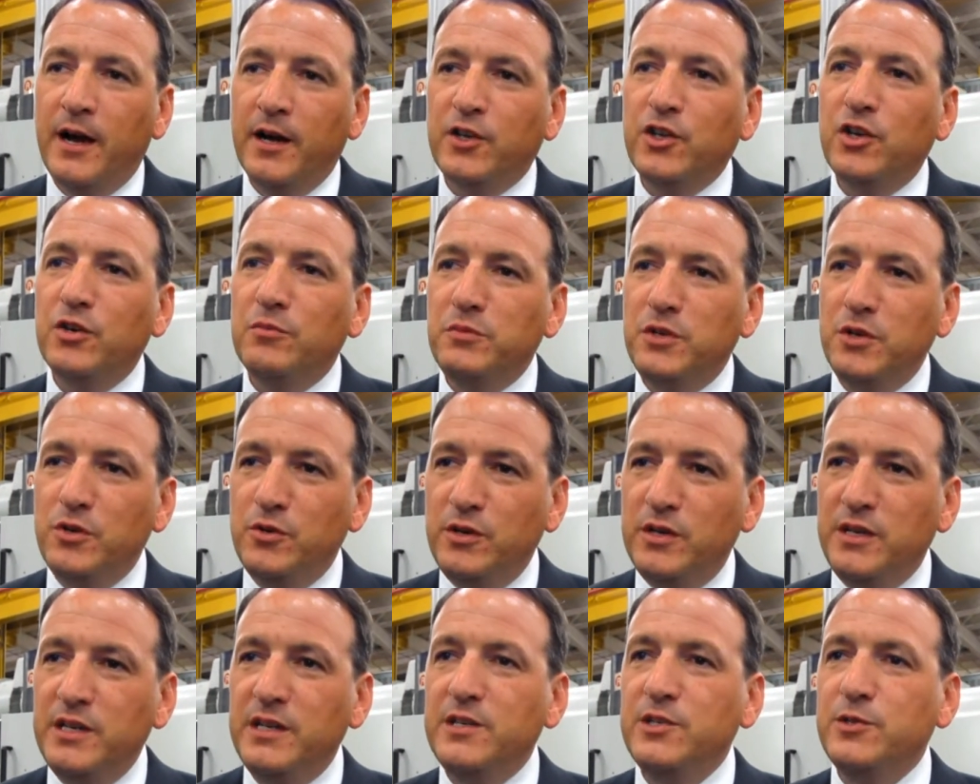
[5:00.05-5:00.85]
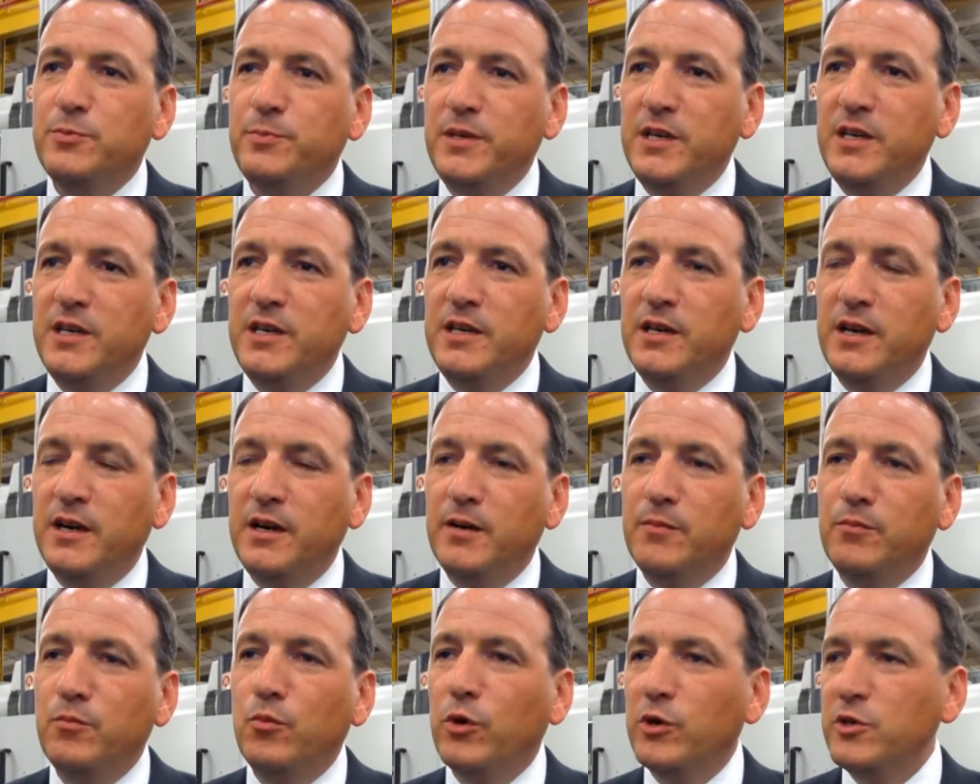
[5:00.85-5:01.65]
communities be
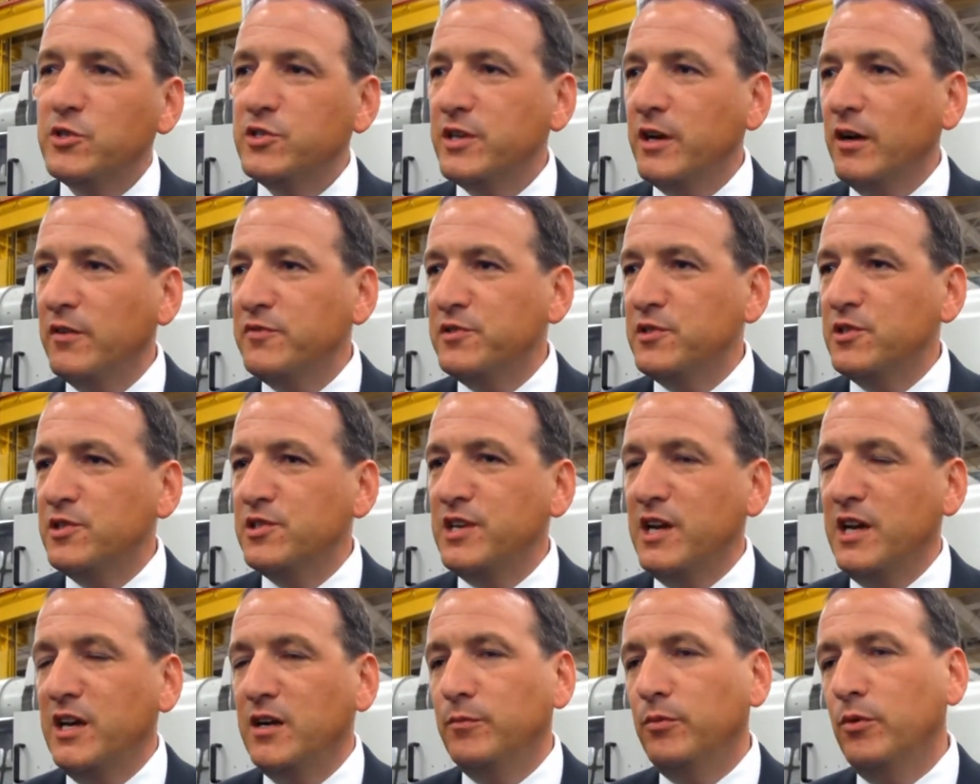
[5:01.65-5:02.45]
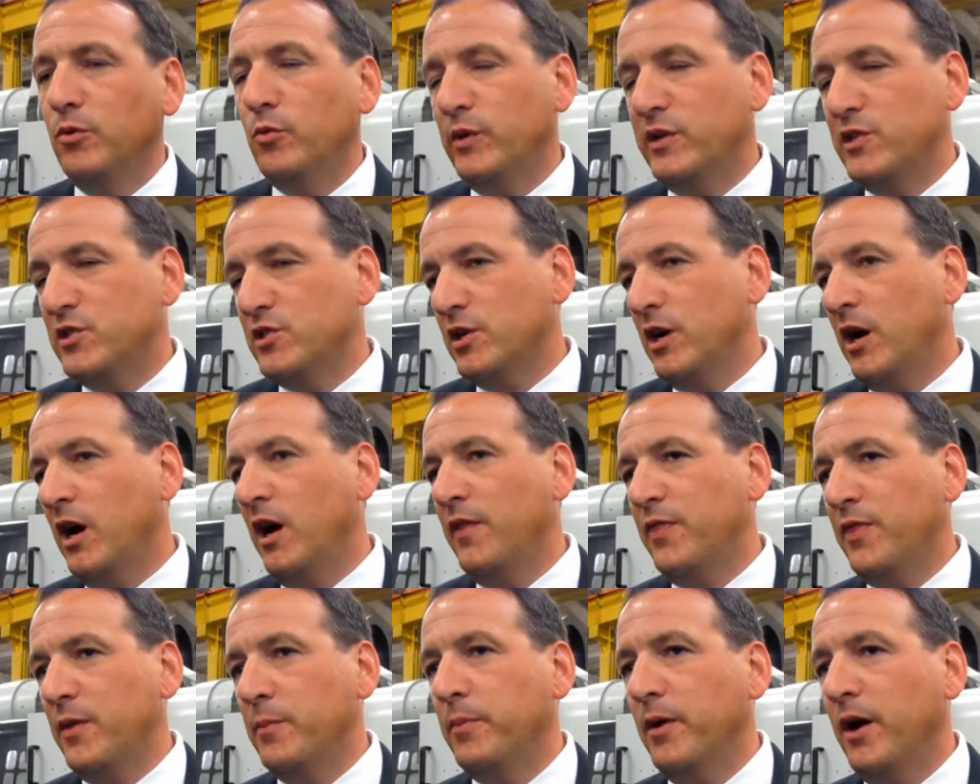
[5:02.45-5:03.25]
more self-sustainable. We saw
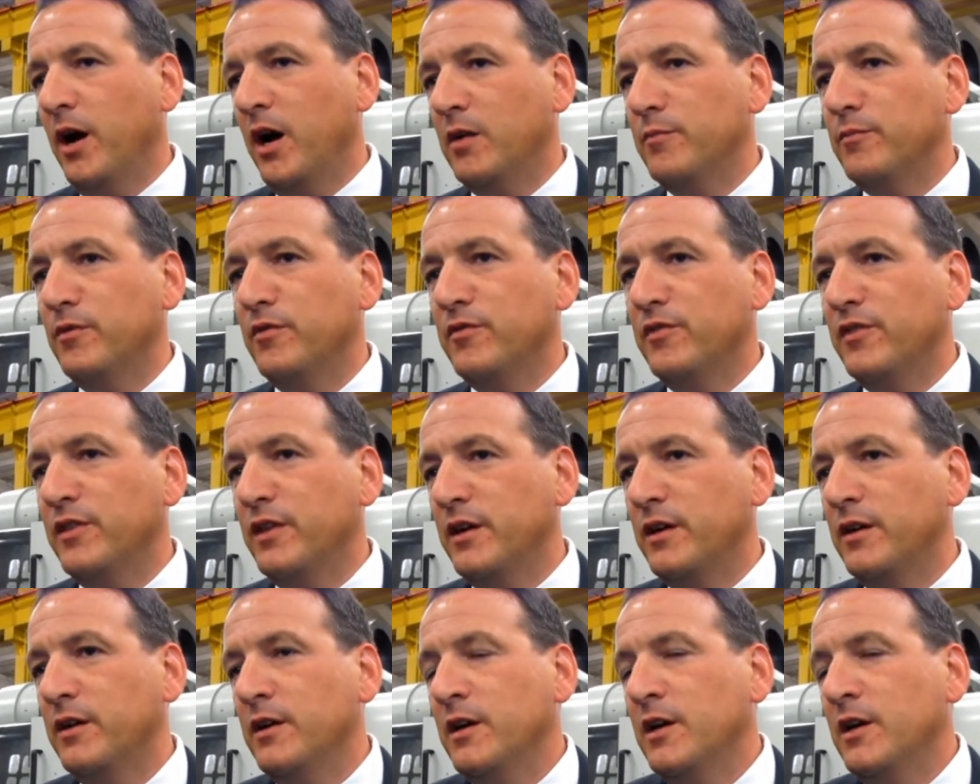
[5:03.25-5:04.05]
at the bottom of the